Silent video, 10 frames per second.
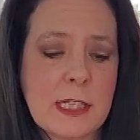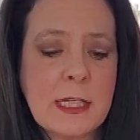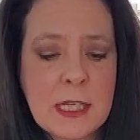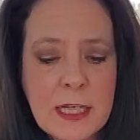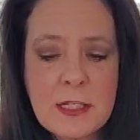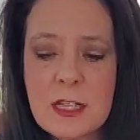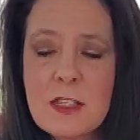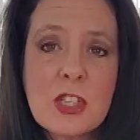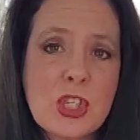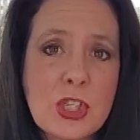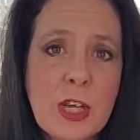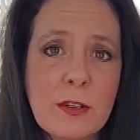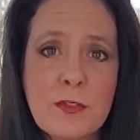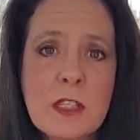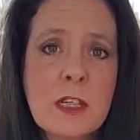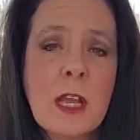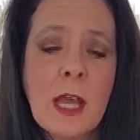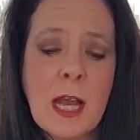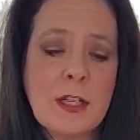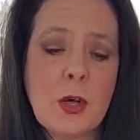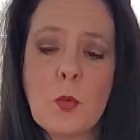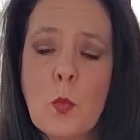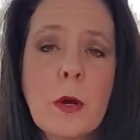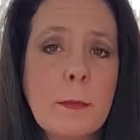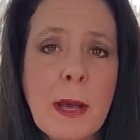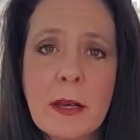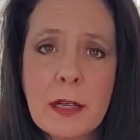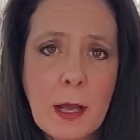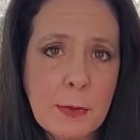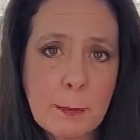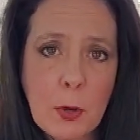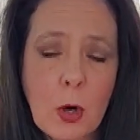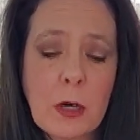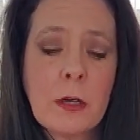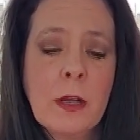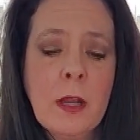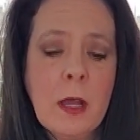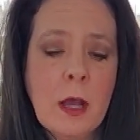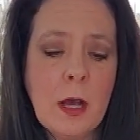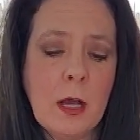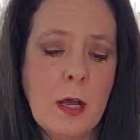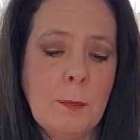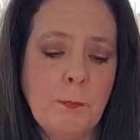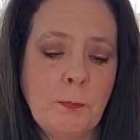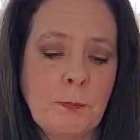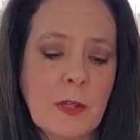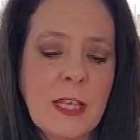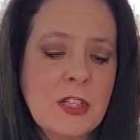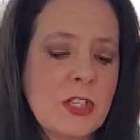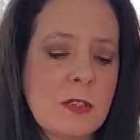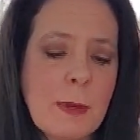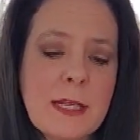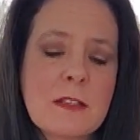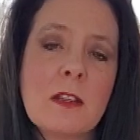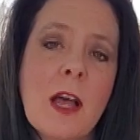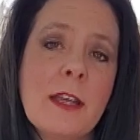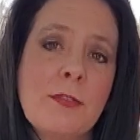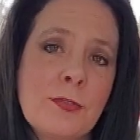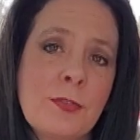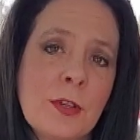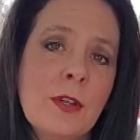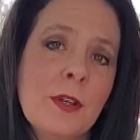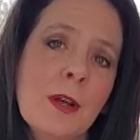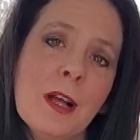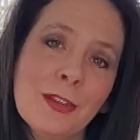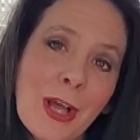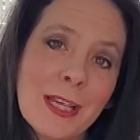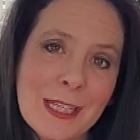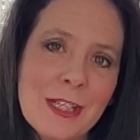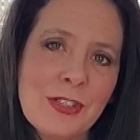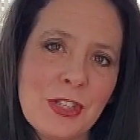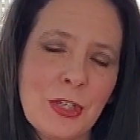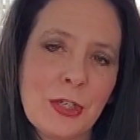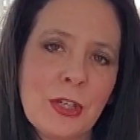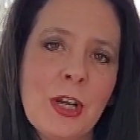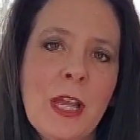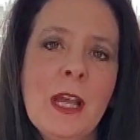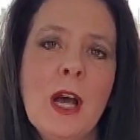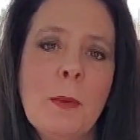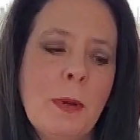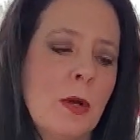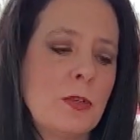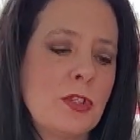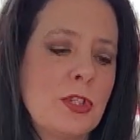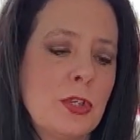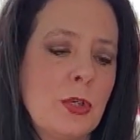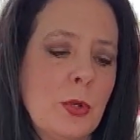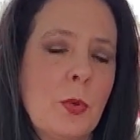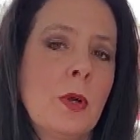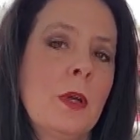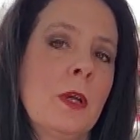It doesn't shift. I don't worry about it coming apart, and it just makes life a lot easier opposed to